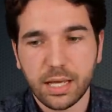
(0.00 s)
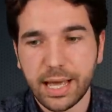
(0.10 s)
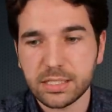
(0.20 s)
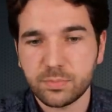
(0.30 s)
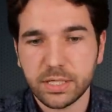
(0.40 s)

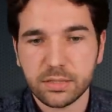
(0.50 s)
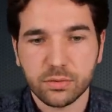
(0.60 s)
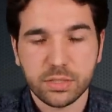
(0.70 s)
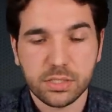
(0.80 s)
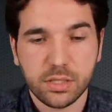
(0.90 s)
aspect
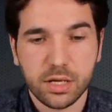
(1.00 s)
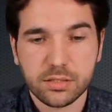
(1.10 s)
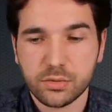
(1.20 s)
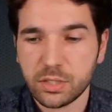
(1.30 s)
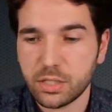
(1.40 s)
or this
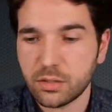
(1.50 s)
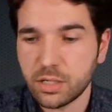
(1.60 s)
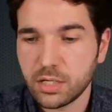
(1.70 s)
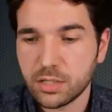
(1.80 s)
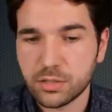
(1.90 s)
lawsuit here to
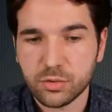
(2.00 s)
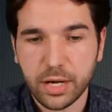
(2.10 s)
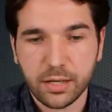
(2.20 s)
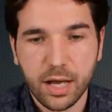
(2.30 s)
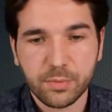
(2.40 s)
try
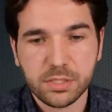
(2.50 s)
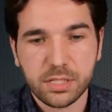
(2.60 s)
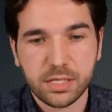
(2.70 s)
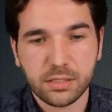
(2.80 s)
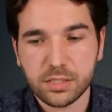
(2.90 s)
and
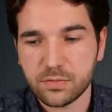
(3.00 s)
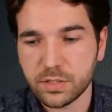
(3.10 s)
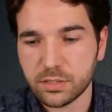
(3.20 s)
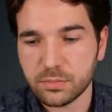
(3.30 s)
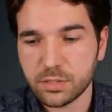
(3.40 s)
compensate these
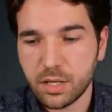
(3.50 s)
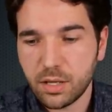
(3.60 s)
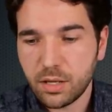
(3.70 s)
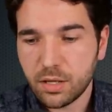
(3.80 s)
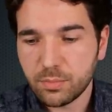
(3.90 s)
victims.
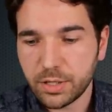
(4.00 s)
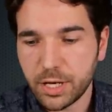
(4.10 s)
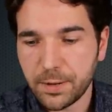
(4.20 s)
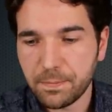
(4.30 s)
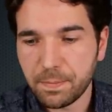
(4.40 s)
But
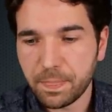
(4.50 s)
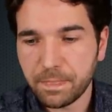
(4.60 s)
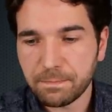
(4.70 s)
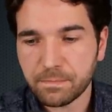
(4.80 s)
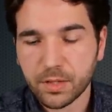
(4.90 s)
a
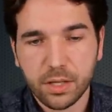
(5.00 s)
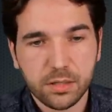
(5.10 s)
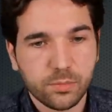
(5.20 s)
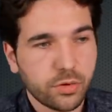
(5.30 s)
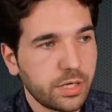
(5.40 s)

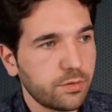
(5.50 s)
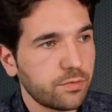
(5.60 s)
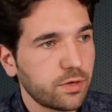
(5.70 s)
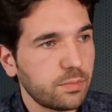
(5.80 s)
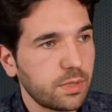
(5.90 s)
little more here
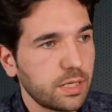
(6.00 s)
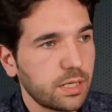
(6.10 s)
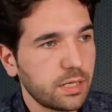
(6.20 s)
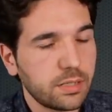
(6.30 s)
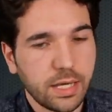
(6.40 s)
from
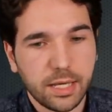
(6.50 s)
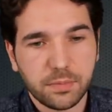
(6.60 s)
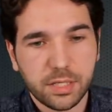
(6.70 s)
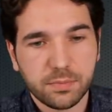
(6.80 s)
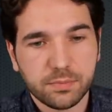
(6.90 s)
the
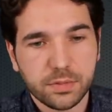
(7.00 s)
AP.